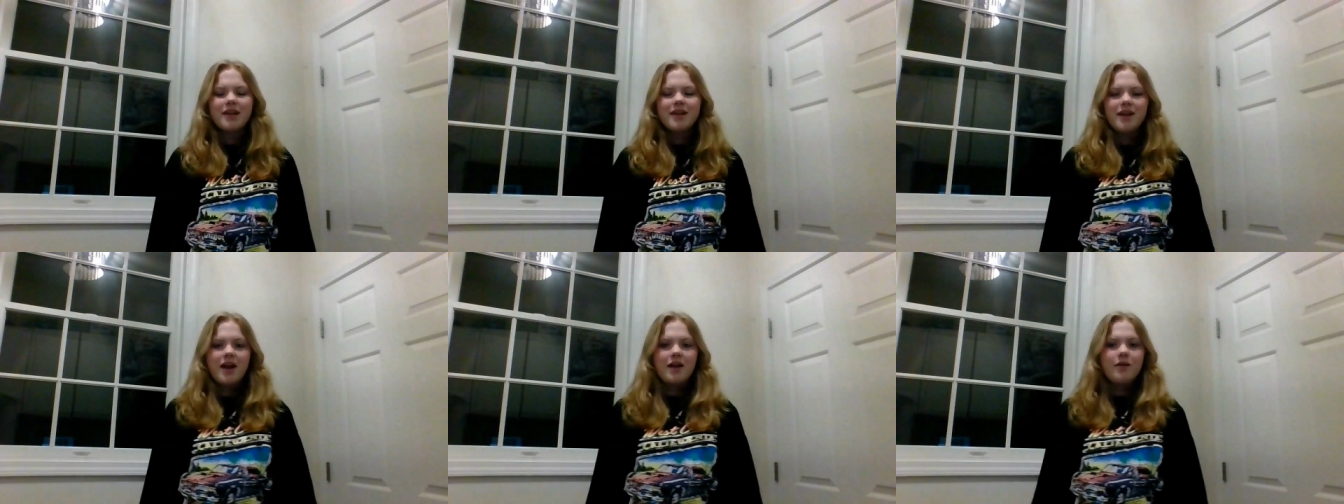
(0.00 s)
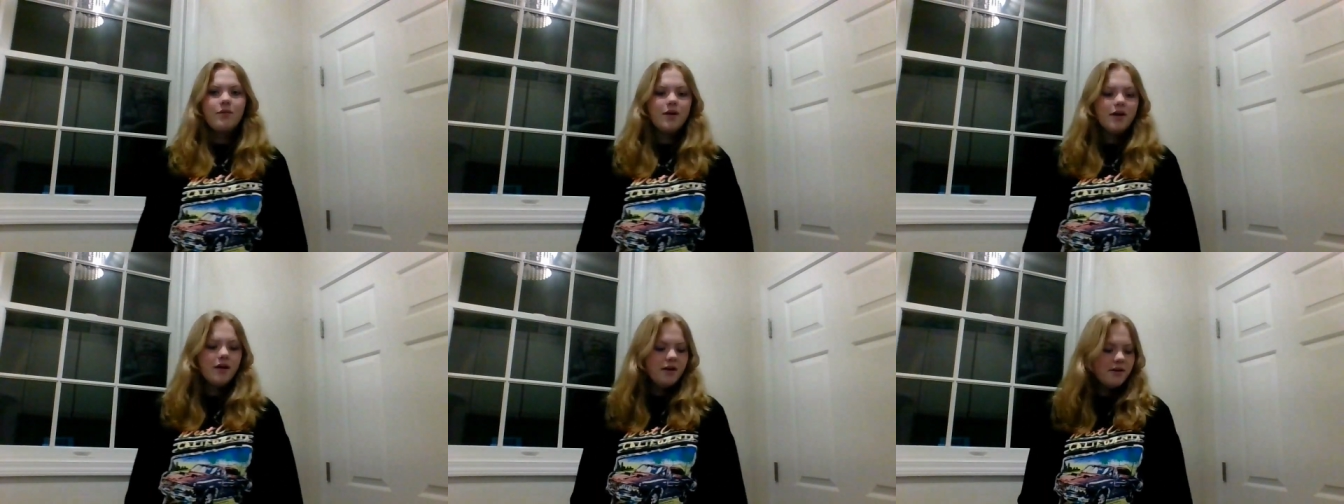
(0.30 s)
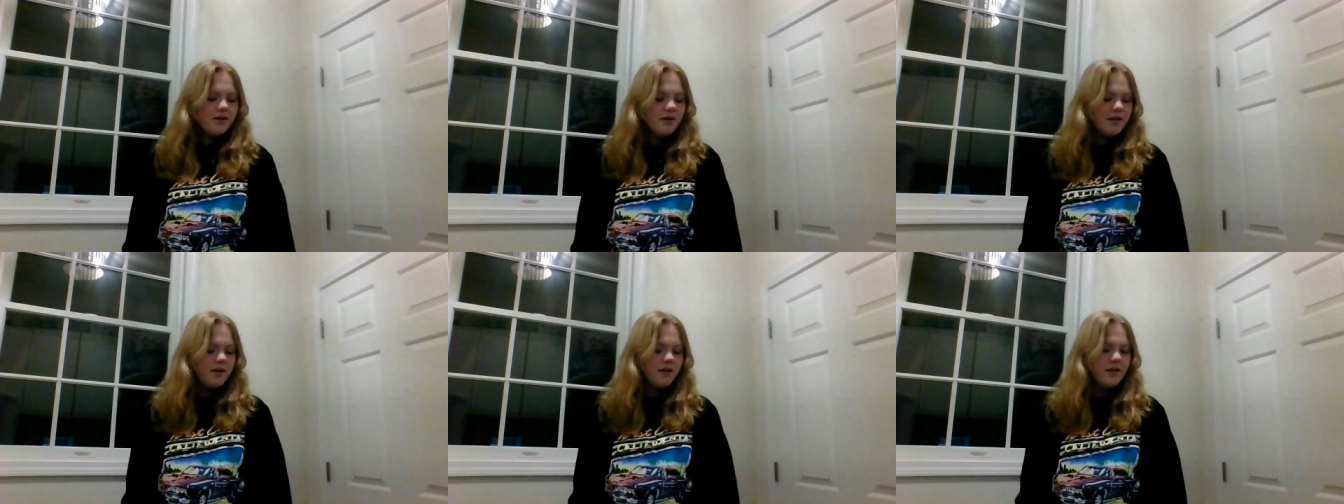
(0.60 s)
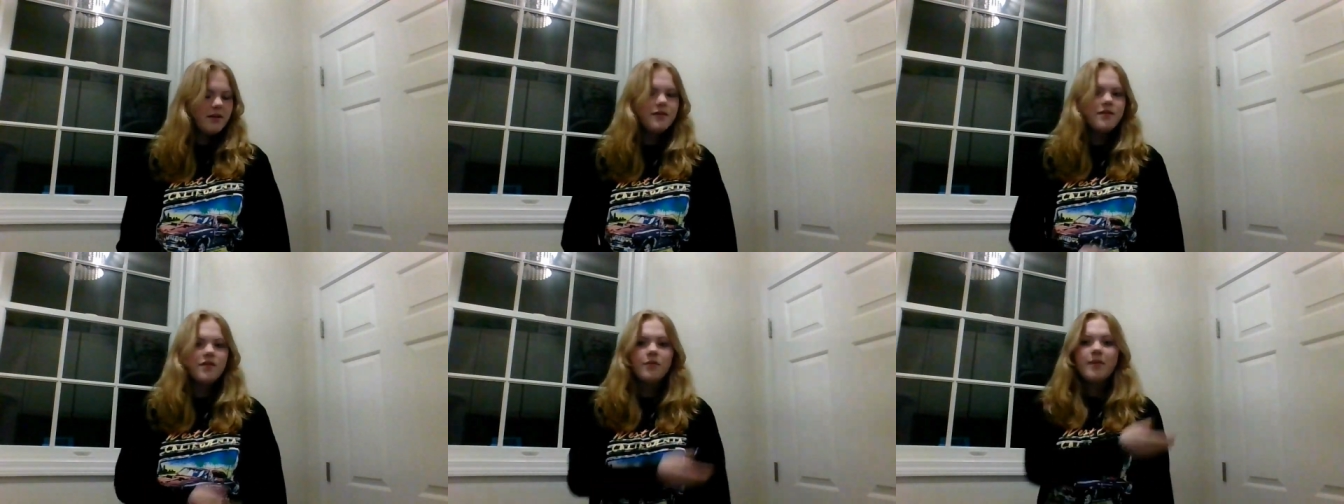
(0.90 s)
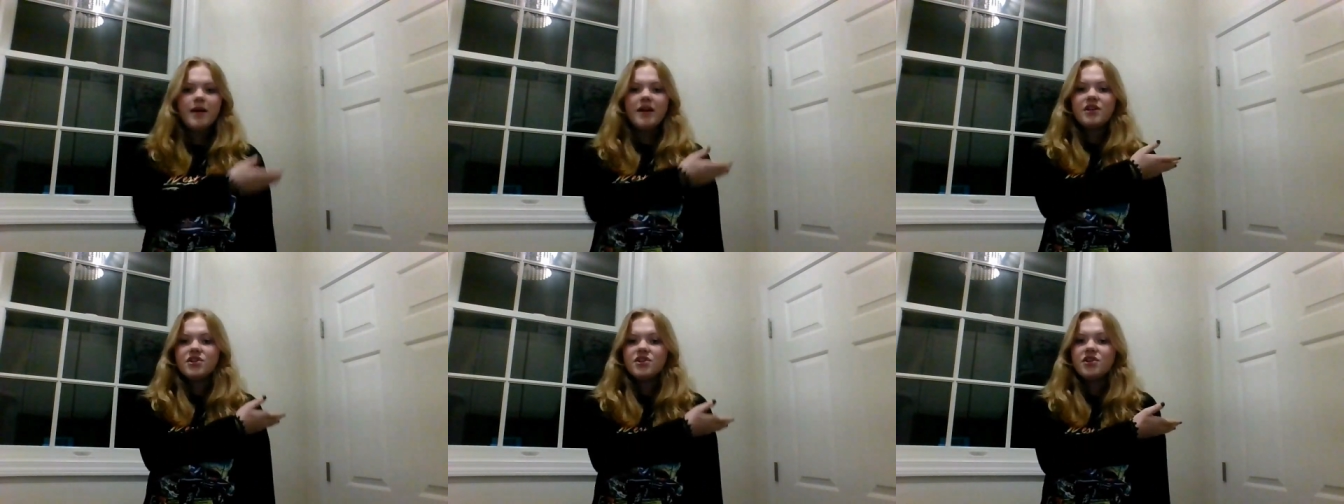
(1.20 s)
i want so
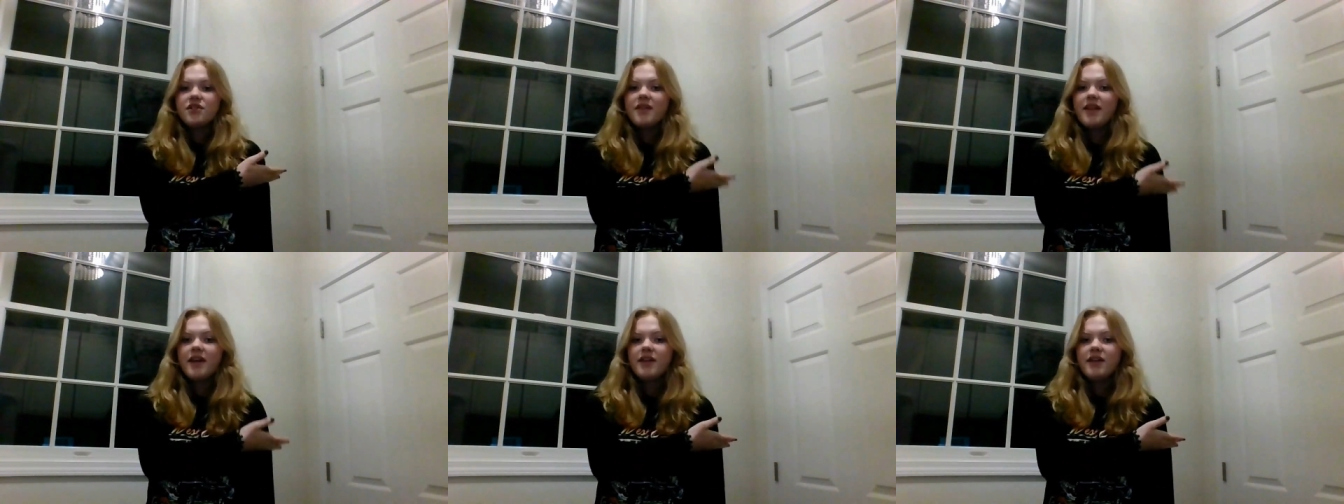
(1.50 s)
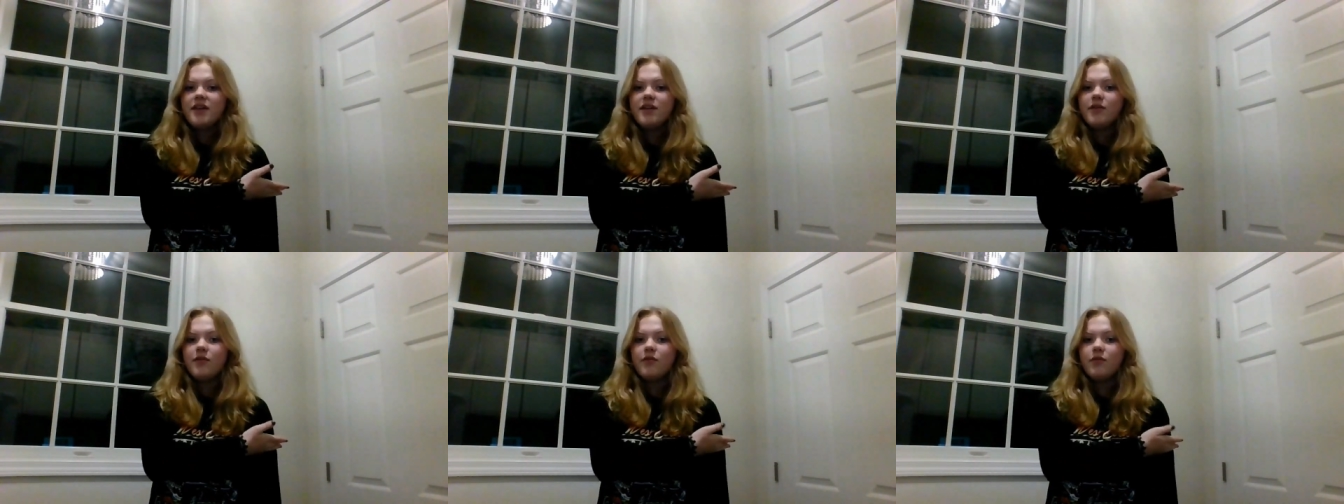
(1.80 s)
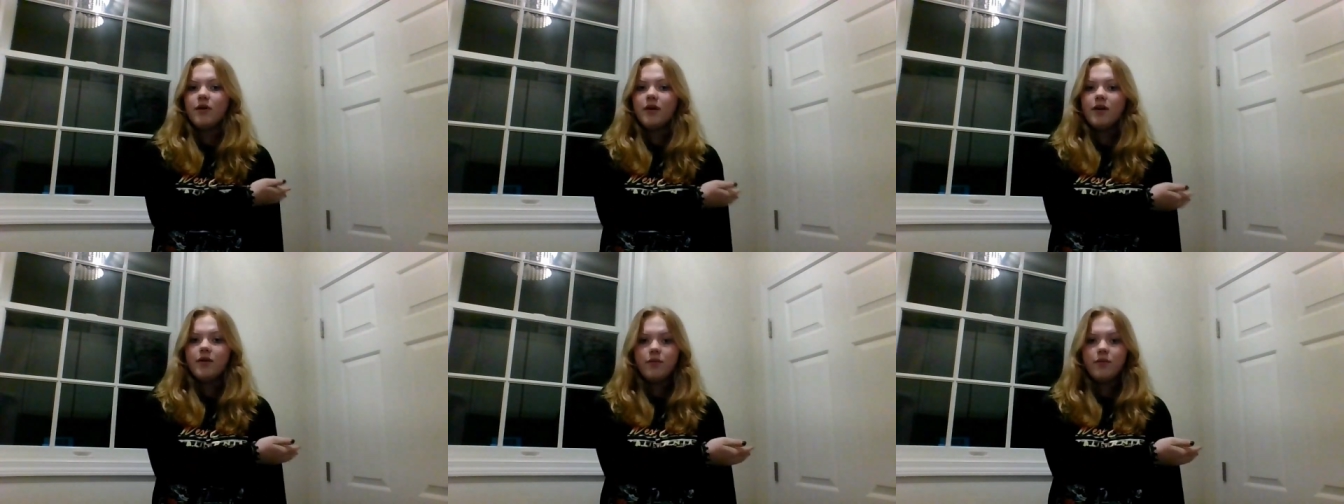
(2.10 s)
make sure that you